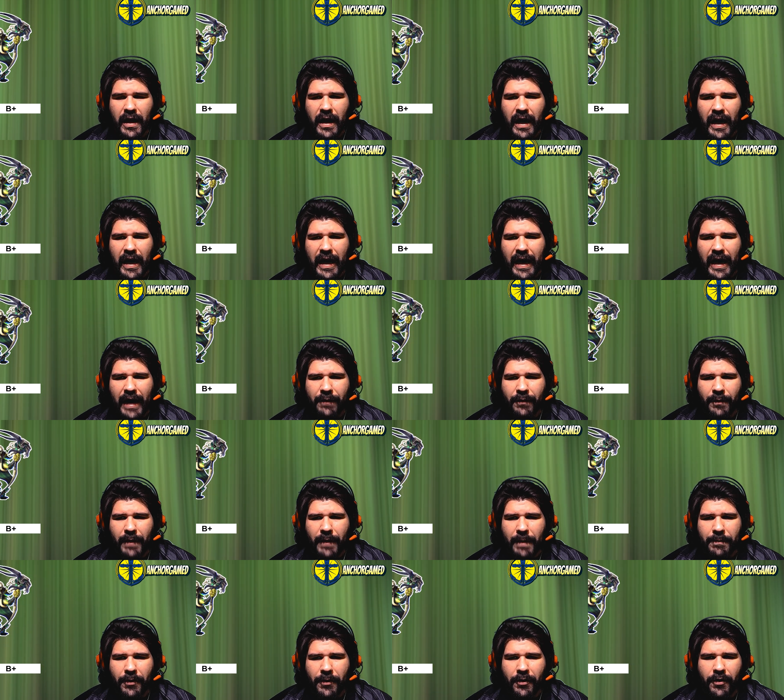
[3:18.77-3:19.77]
Uh, I
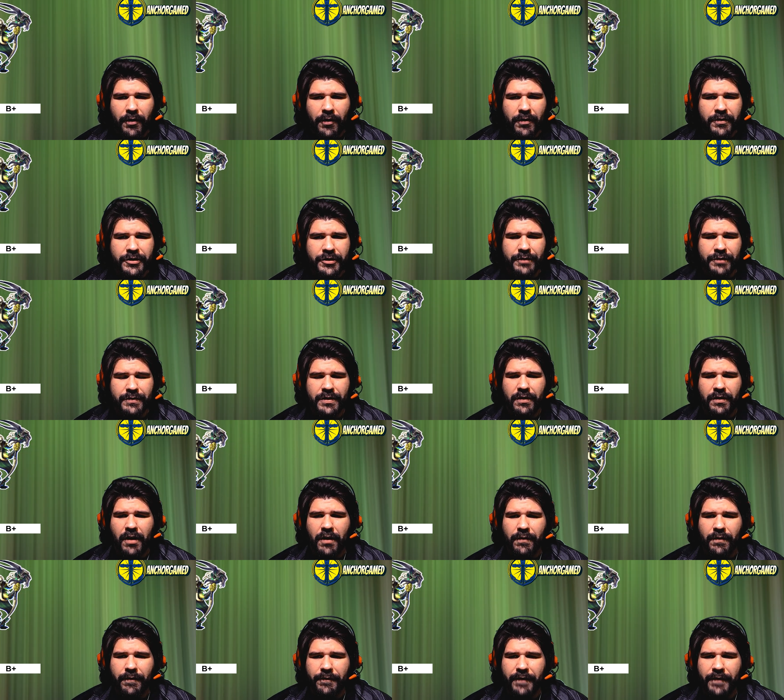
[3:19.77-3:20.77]
remember she was
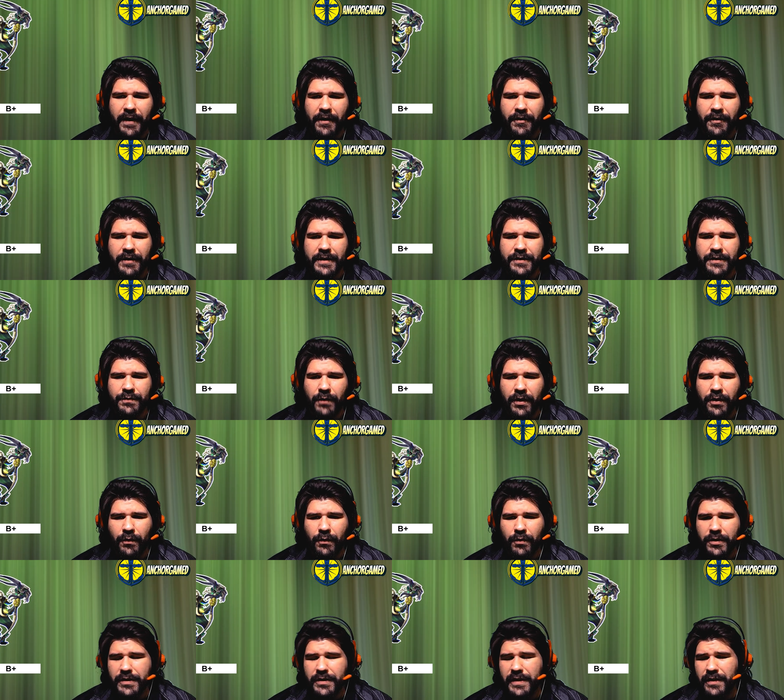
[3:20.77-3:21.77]
long revered as one of the
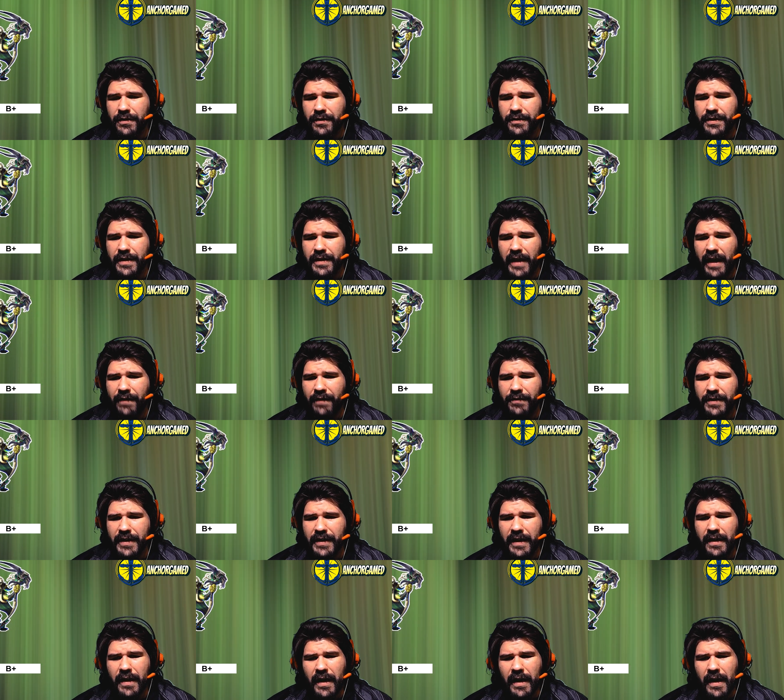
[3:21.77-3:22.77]
worst heroes that they ever
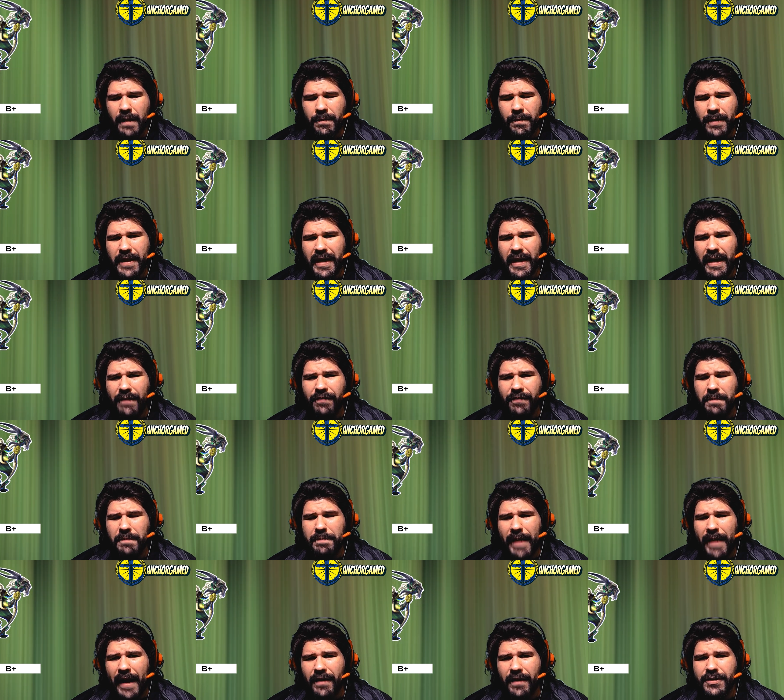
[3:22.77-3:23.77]
did, but they definitely
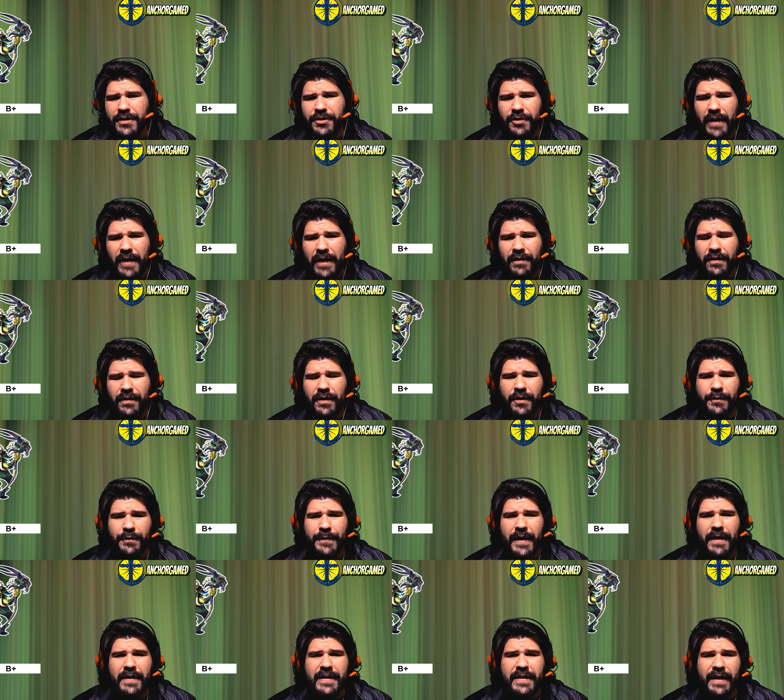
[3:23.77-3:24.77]
balanced her out a little
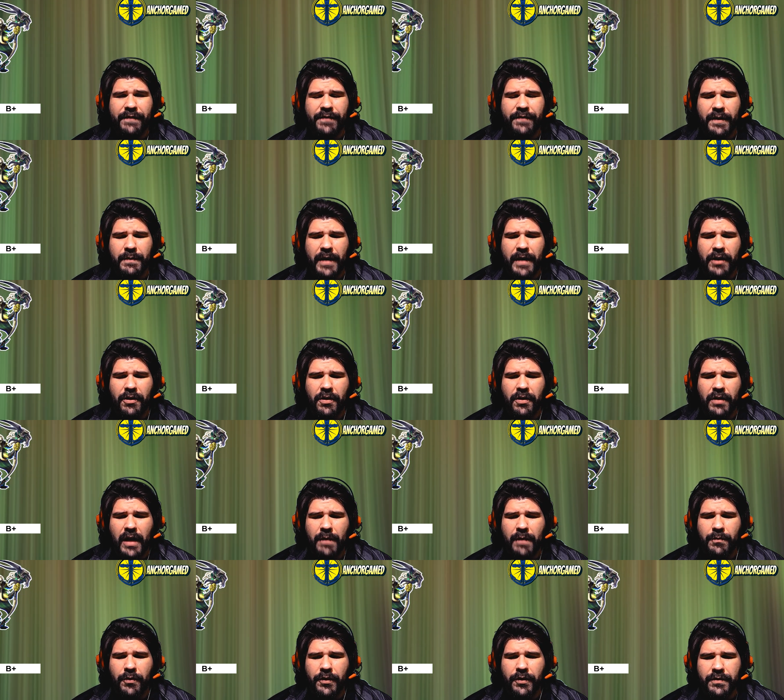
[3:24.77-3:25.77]
bit, definitely made her a
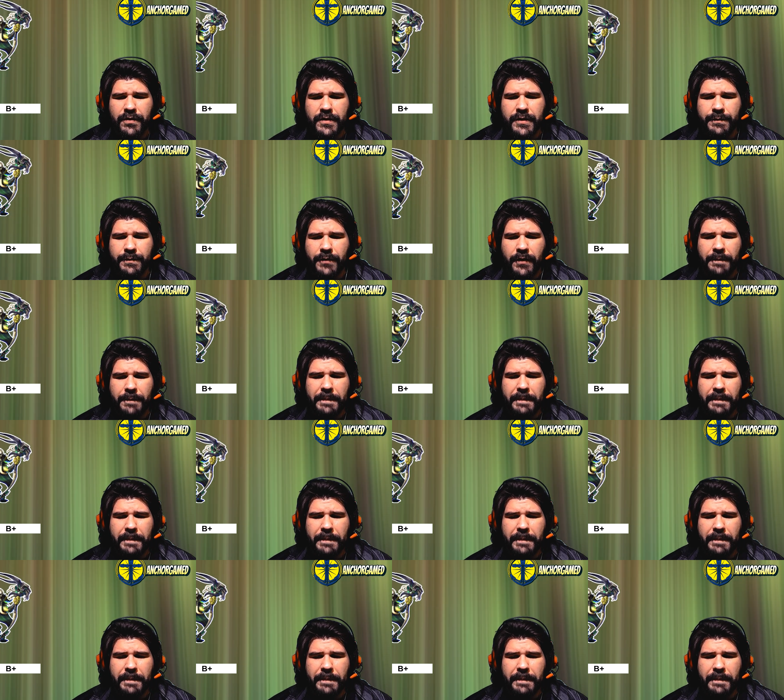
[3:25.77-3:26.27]
lot more usable.